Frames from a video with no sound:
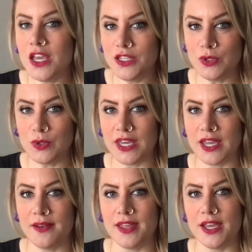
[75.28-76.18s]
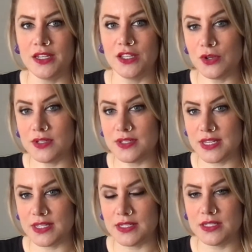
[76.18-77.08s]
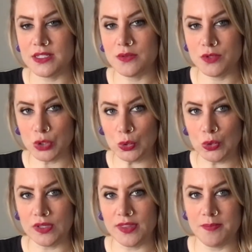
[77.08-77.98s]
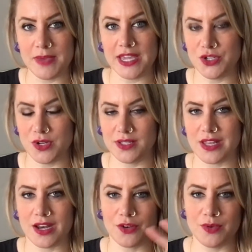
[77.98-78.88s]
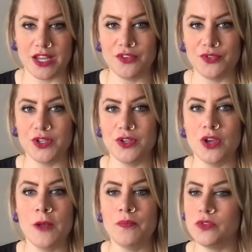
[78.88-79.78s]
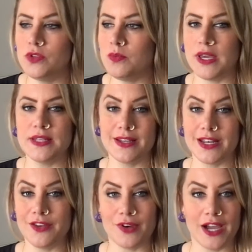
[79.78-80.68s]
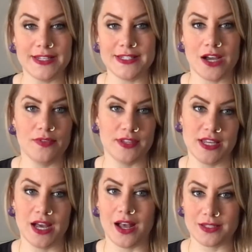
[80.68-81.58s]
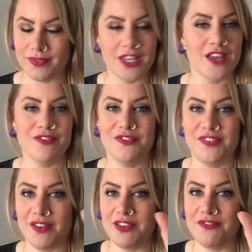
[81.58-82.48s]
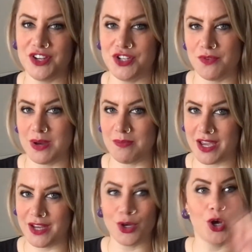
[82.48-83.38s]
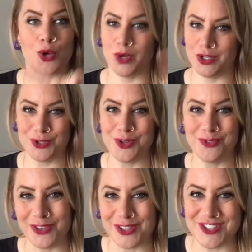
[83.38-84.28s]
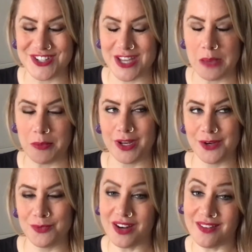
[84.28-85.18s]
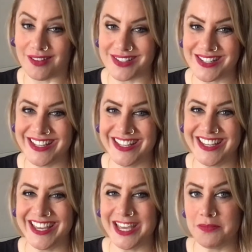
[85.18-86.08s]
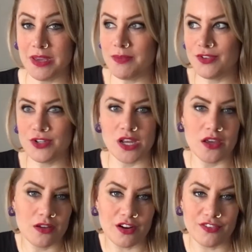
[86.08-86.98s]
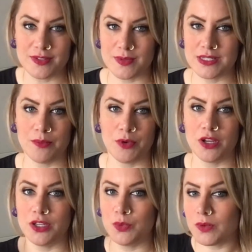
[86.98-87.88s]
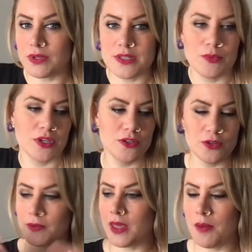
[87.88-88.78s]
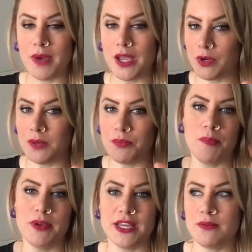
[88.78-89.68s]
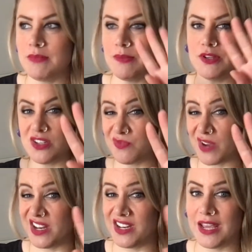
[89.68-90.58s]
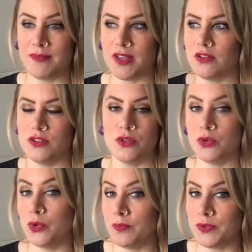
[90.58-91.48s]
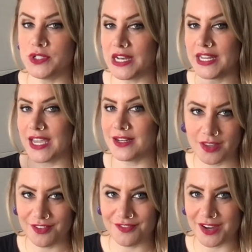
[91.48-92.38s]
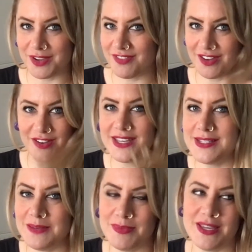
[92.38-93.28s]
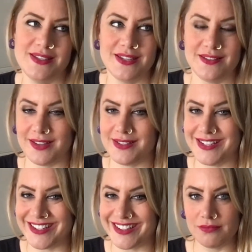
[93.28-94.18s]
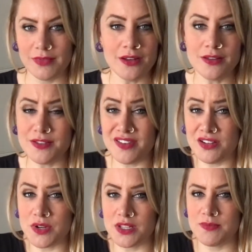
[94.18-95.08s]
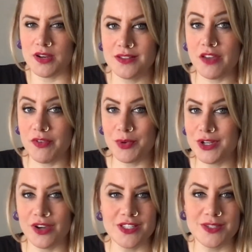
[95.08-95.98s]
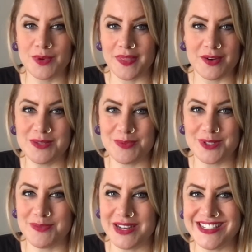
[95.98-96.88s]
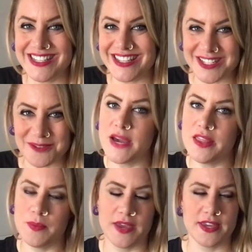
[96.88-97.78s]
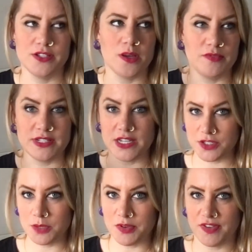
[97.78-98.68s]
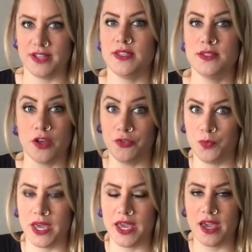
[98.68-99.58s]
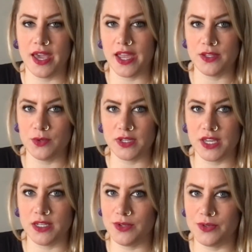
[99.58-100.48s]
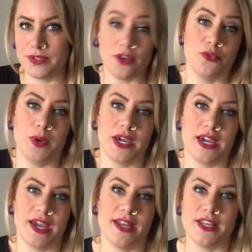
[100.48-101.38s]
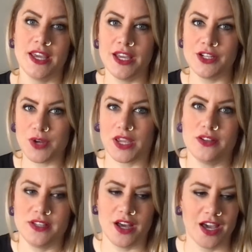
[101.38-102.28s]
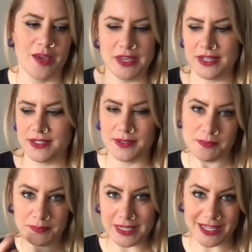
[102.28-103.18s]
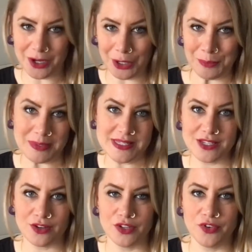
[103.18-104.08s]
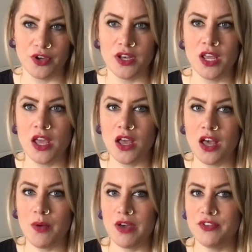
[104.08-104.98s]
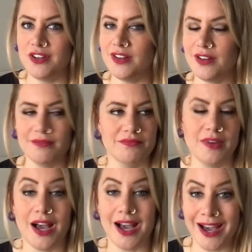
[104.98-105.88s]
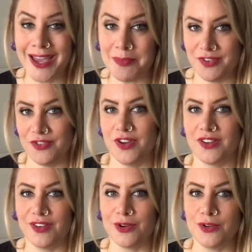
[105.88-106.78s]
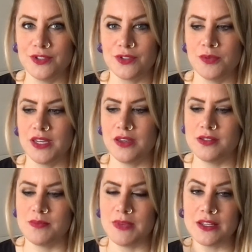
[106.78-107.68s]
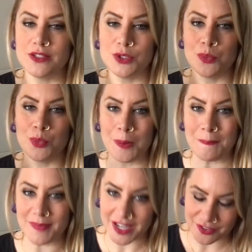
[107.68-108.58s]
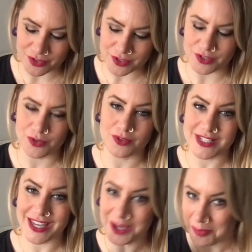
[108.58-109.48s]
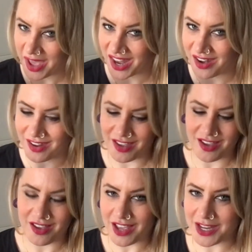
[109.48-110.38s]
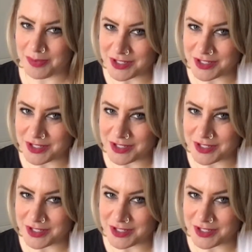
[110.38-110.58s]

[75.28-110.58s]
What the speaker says: You can then use this tool, the matrix that I created for you, to basically write down the tasks and have a very visual reminder on what you should focus your time on and what not. And maybe if you share your office with someone or you work with someone, you might want to pop it and maybe just write a name down to whom you delegate it. Very easy peasy, nicely done. And also very transparent so everyone knows what their responsibility is. By the way, there's obviously super fancy software, and you can use software and track your time and be all busy on your phone. However, I prefer going old school because it makes you more mindful to take a pen and a piece of